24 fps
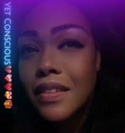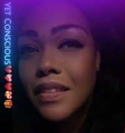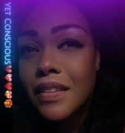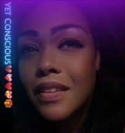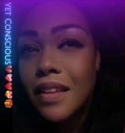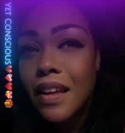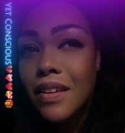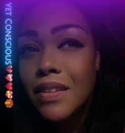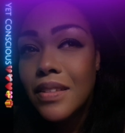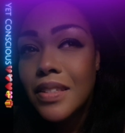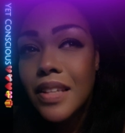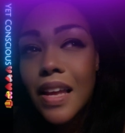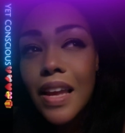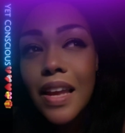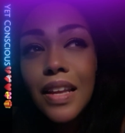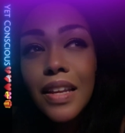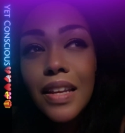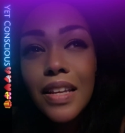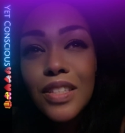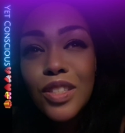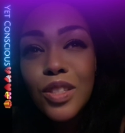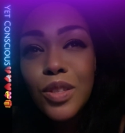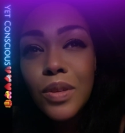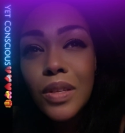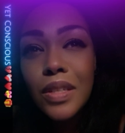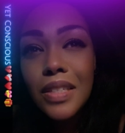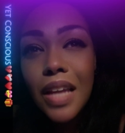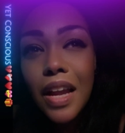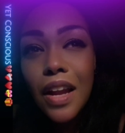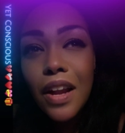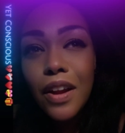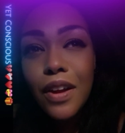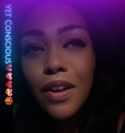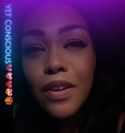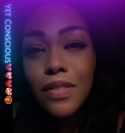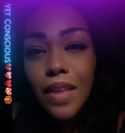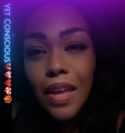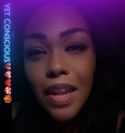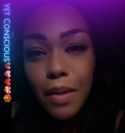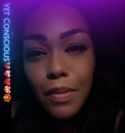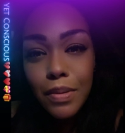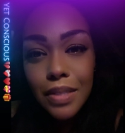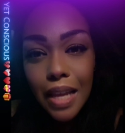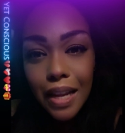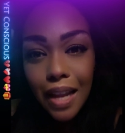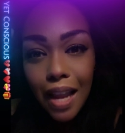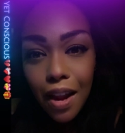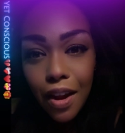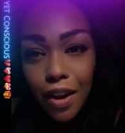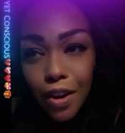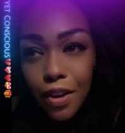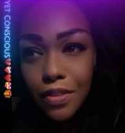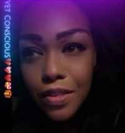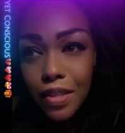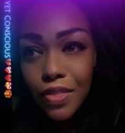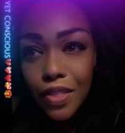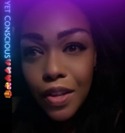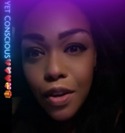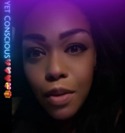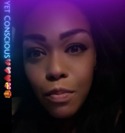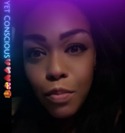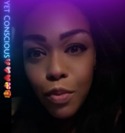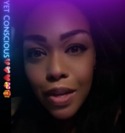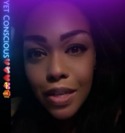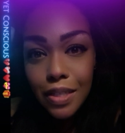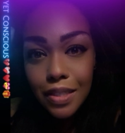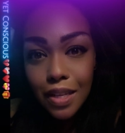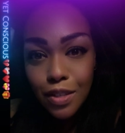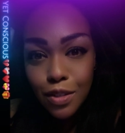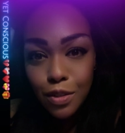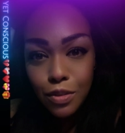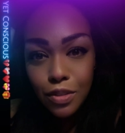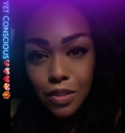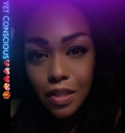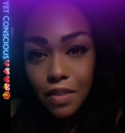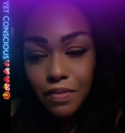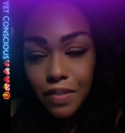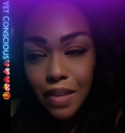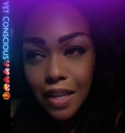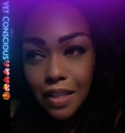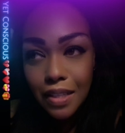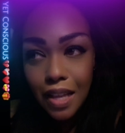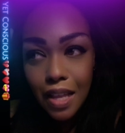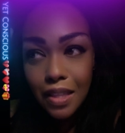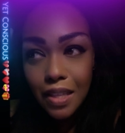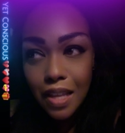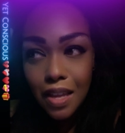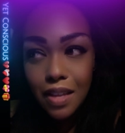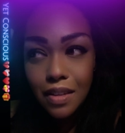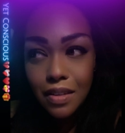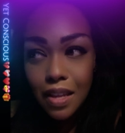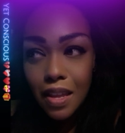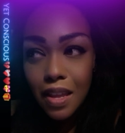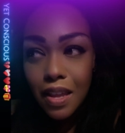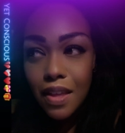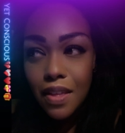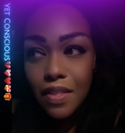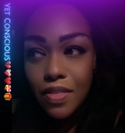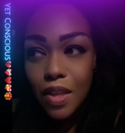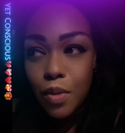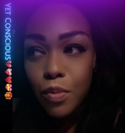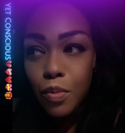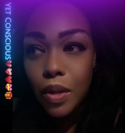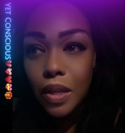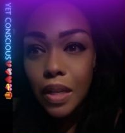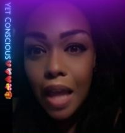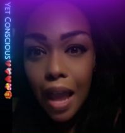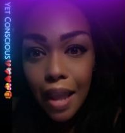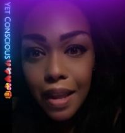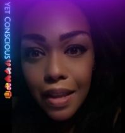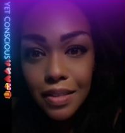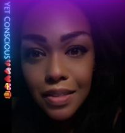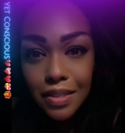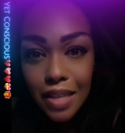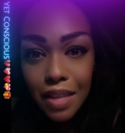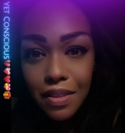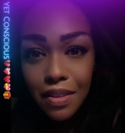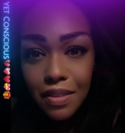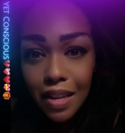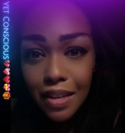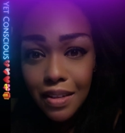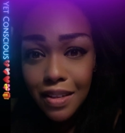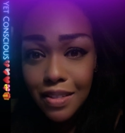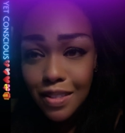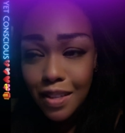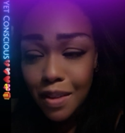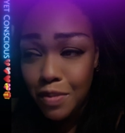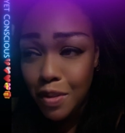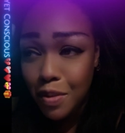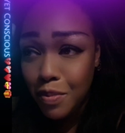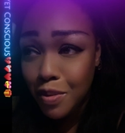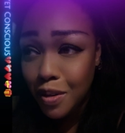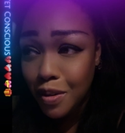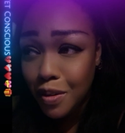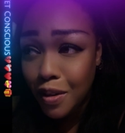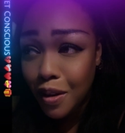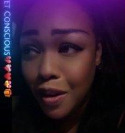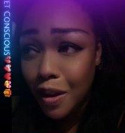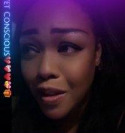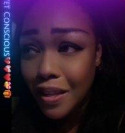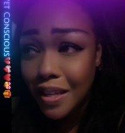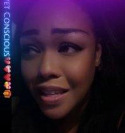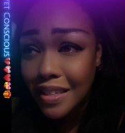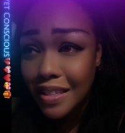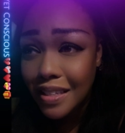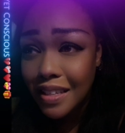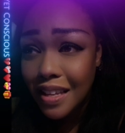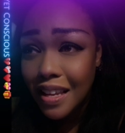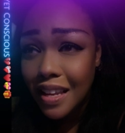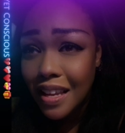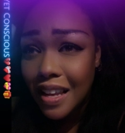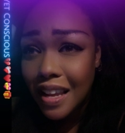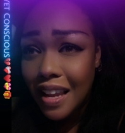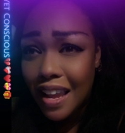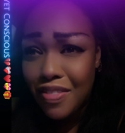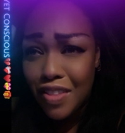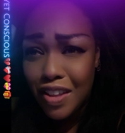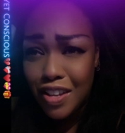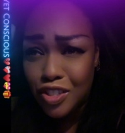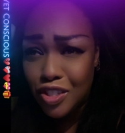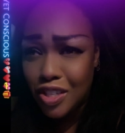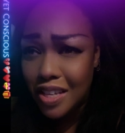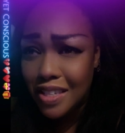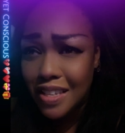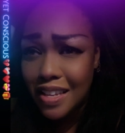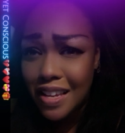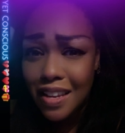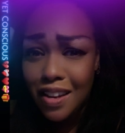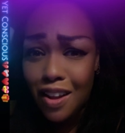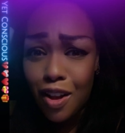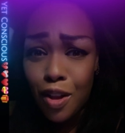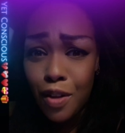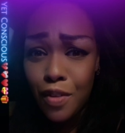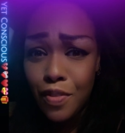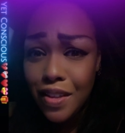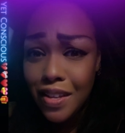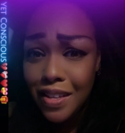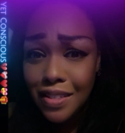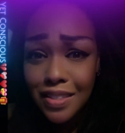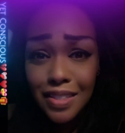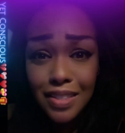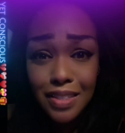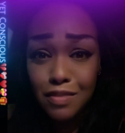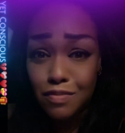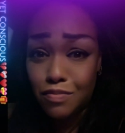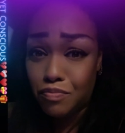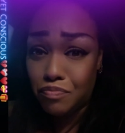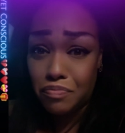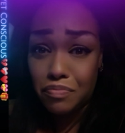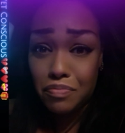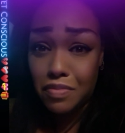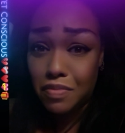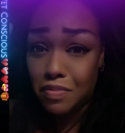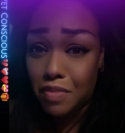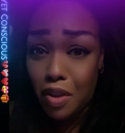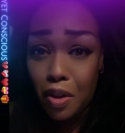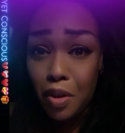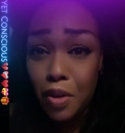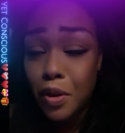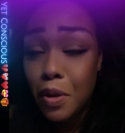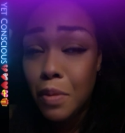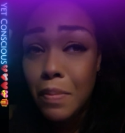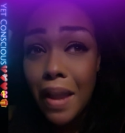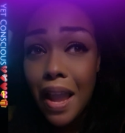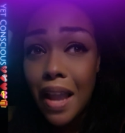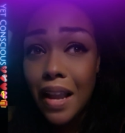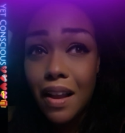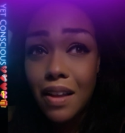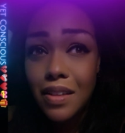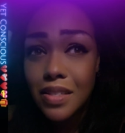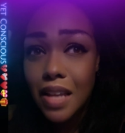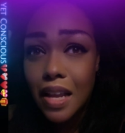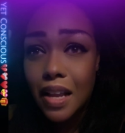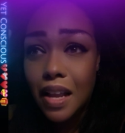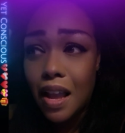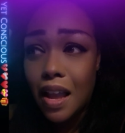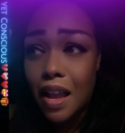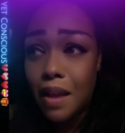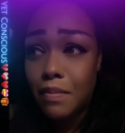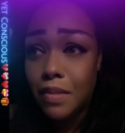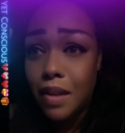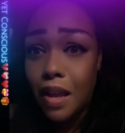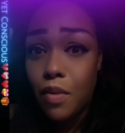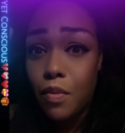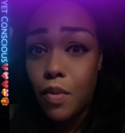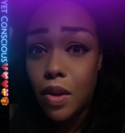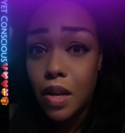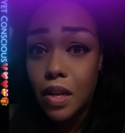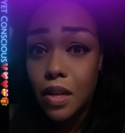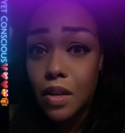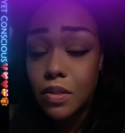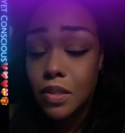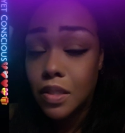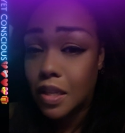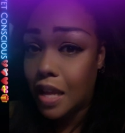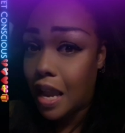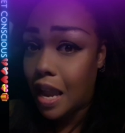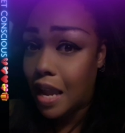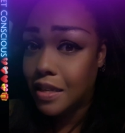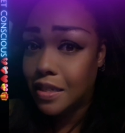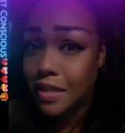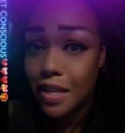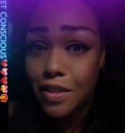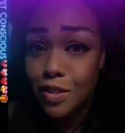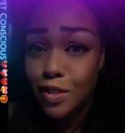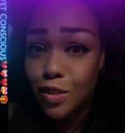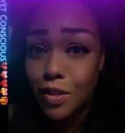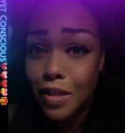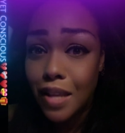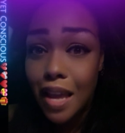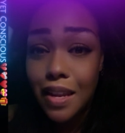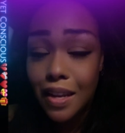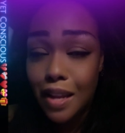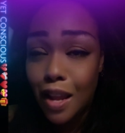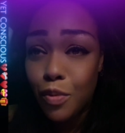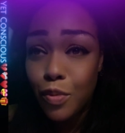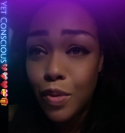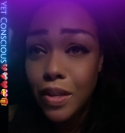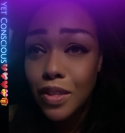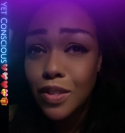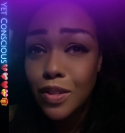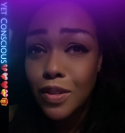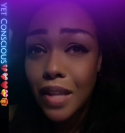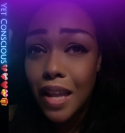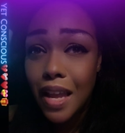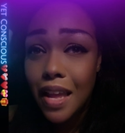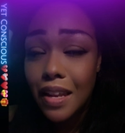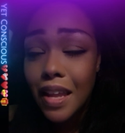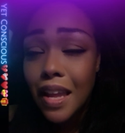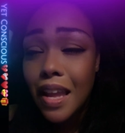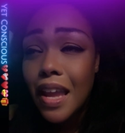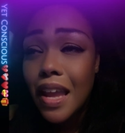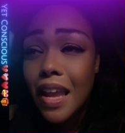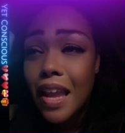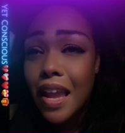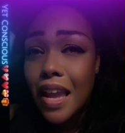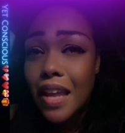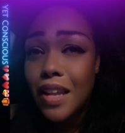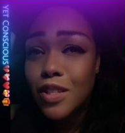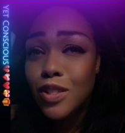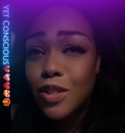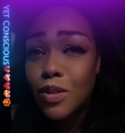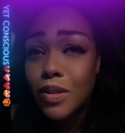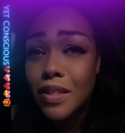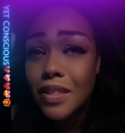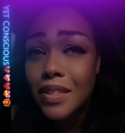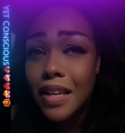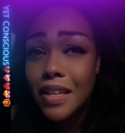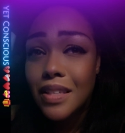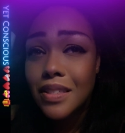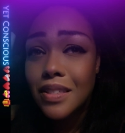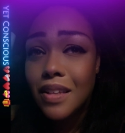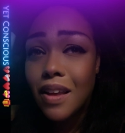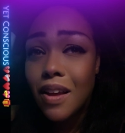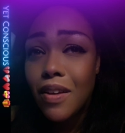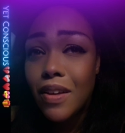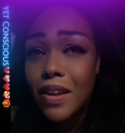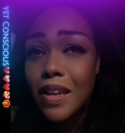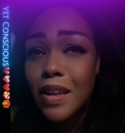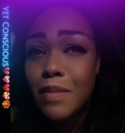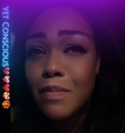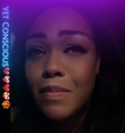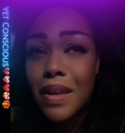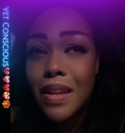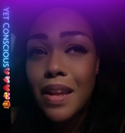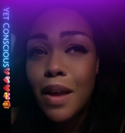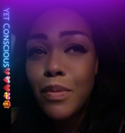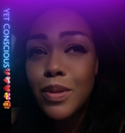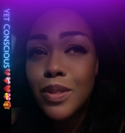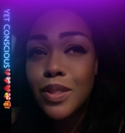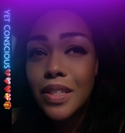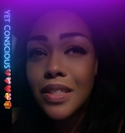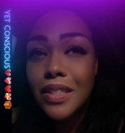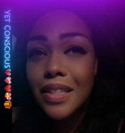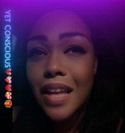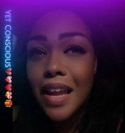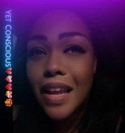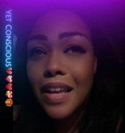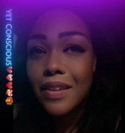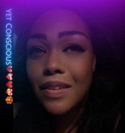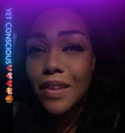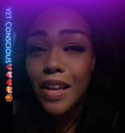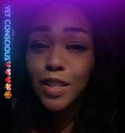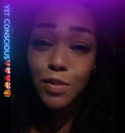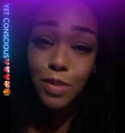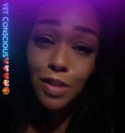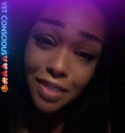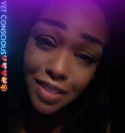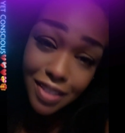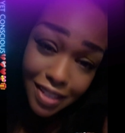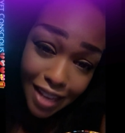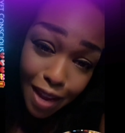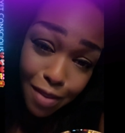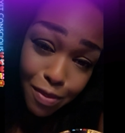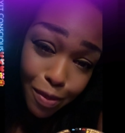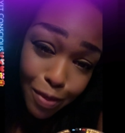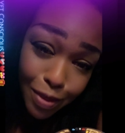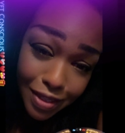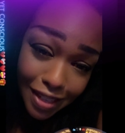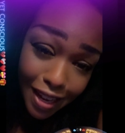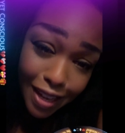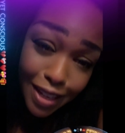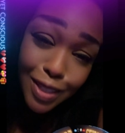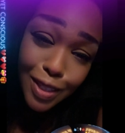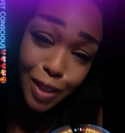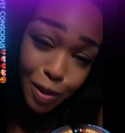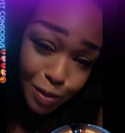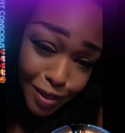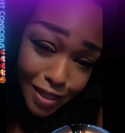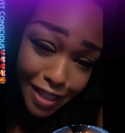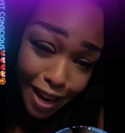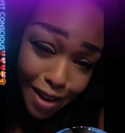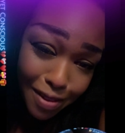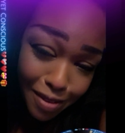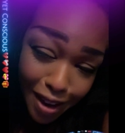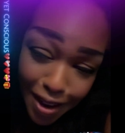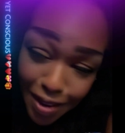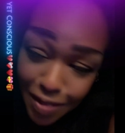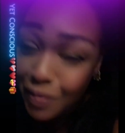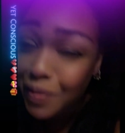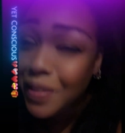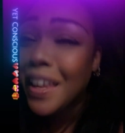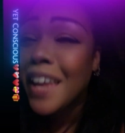I was like, as soon as I heard that, I was like, I heard that there are boys that do stuff like that will lie and say that they did something with a girl and that she did all this on her back. I was like, I'm not one of those, and I didn't do that, and I wouldn't do that. And as soon as I saw him, and I was just like, today we would say it's on site, right?